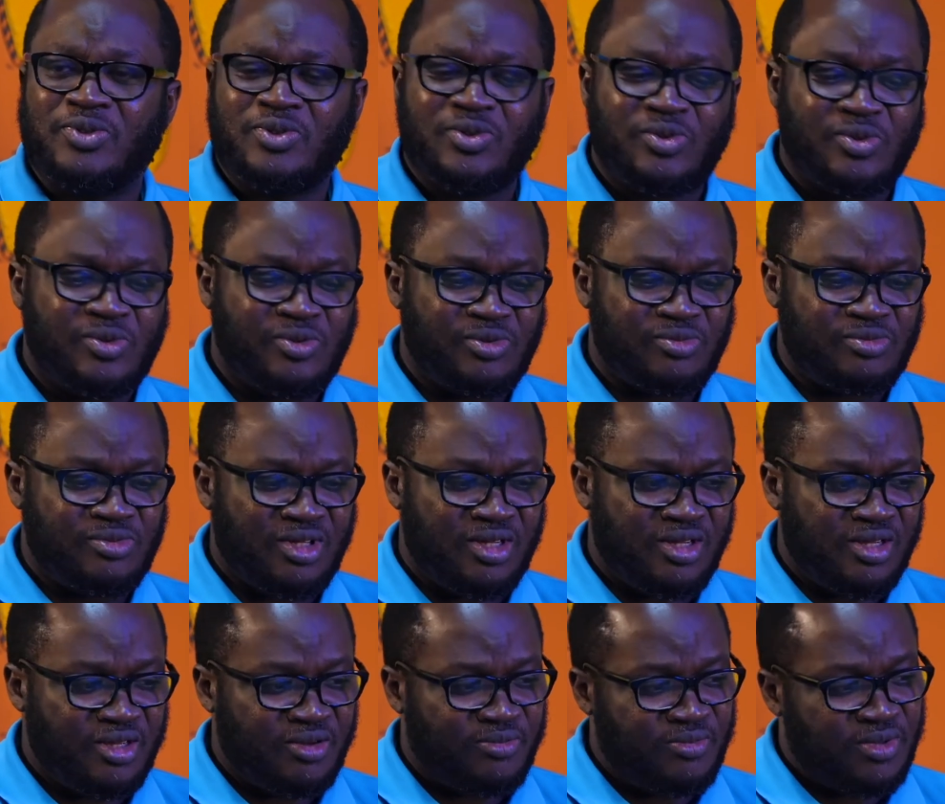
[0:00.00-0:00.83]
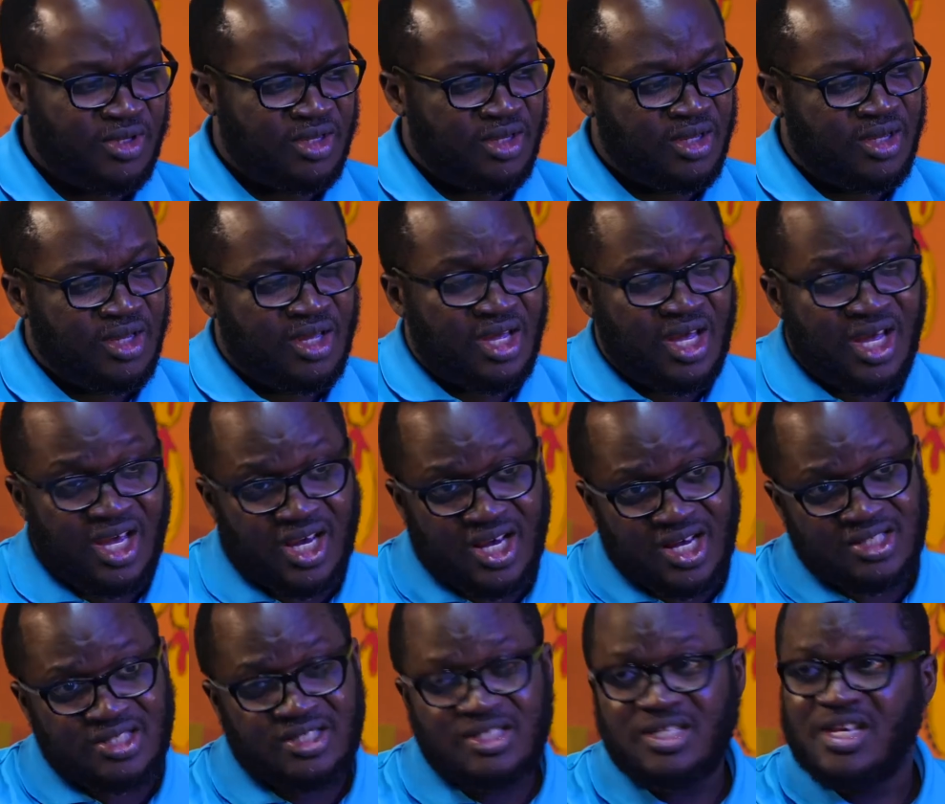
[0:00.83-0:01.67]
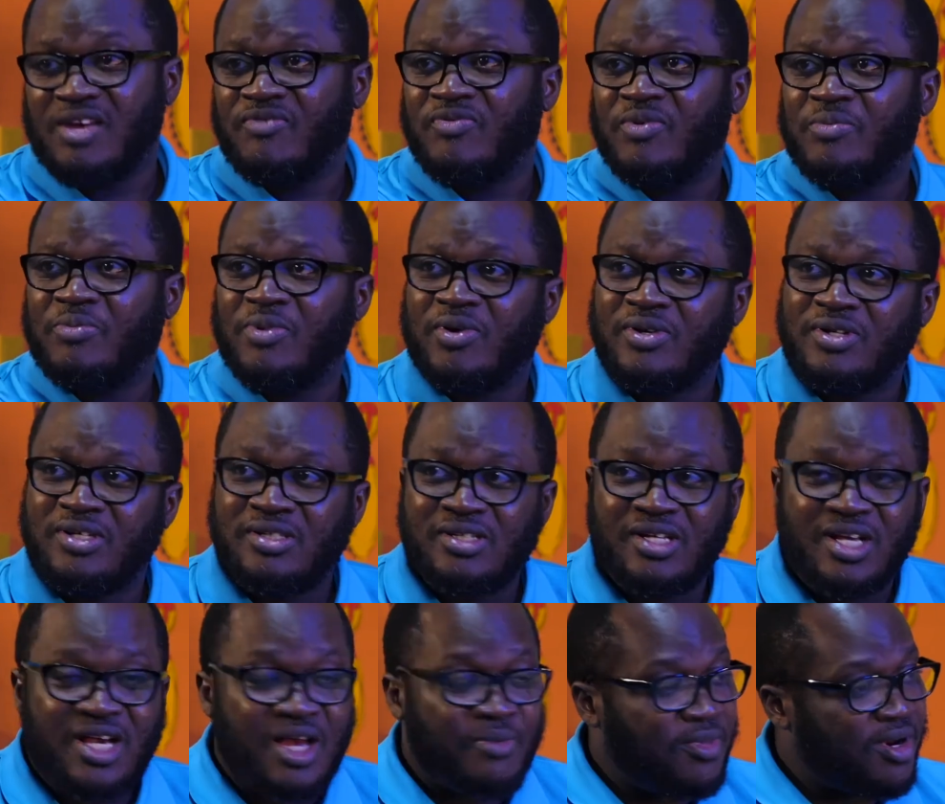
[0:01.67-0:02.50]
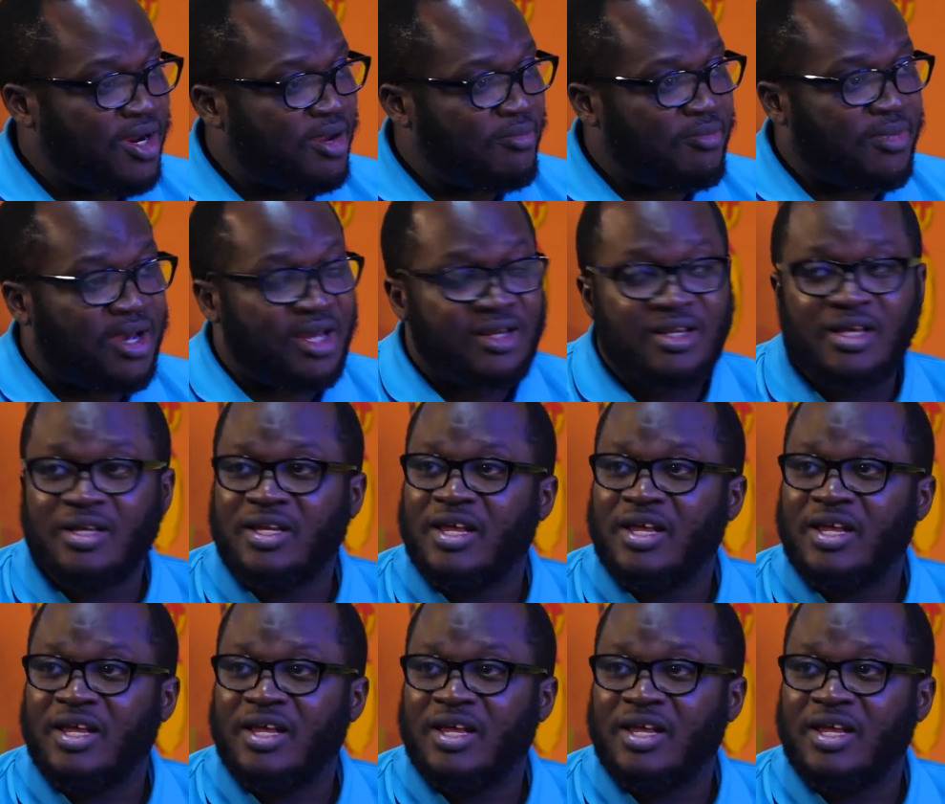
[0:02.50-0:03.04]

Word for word: So uh, I can see everybody, the cameraman